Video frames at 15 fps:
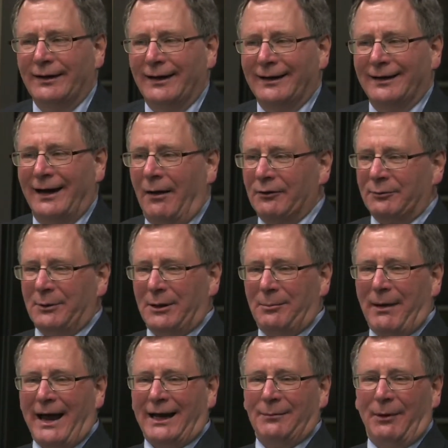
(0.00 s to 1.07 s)
And I was in the
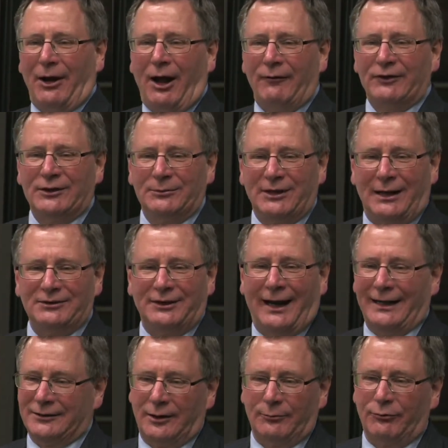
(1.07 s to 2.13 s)
back of my office sometimes.
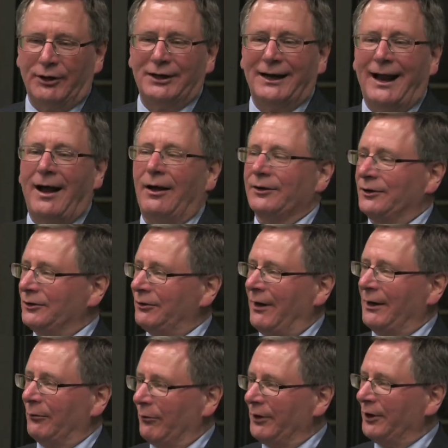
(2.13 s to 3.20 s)
I'd come running out to try
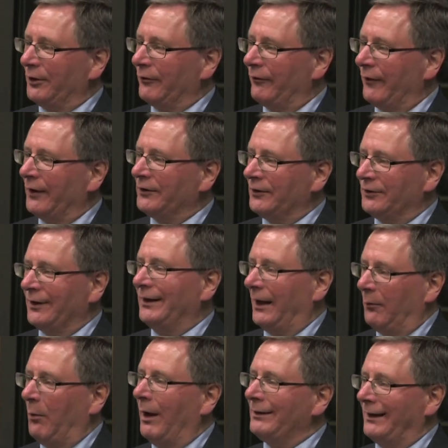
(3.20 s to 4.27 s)
to run interference and say, "They
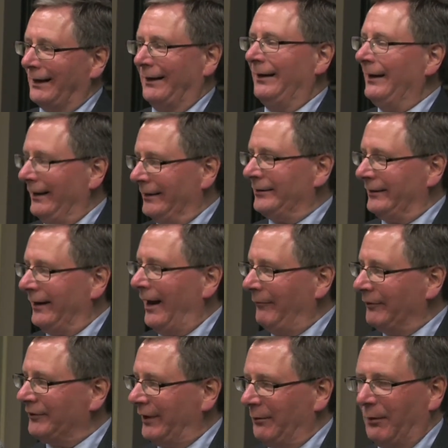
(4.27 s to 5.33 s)
want the key. Isn't it
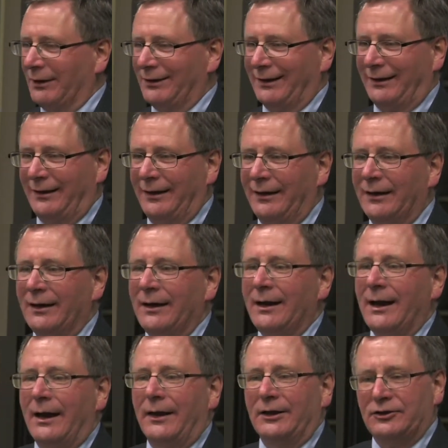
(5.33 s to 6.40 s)
obvious they want the key?"
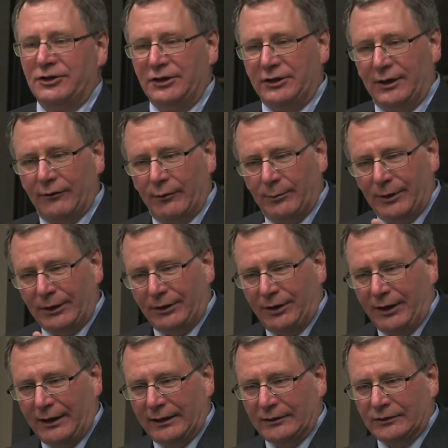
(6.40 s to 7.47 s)
And then she'd give them the
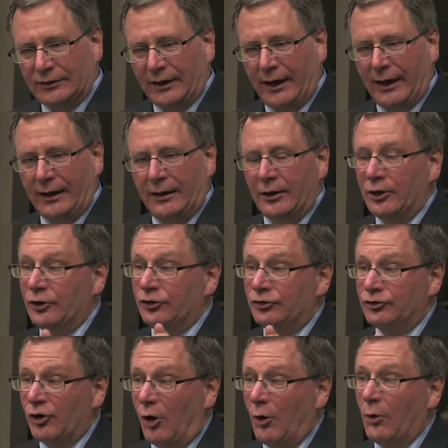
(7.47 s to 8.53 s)
key and say,
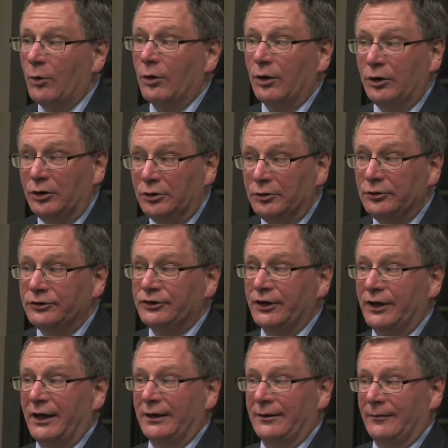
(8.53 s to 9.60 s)
"Don't lose
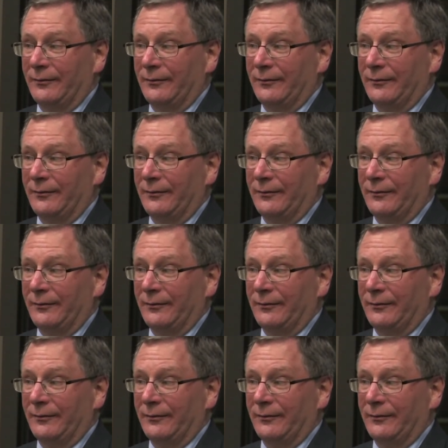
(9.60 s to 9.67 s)
it,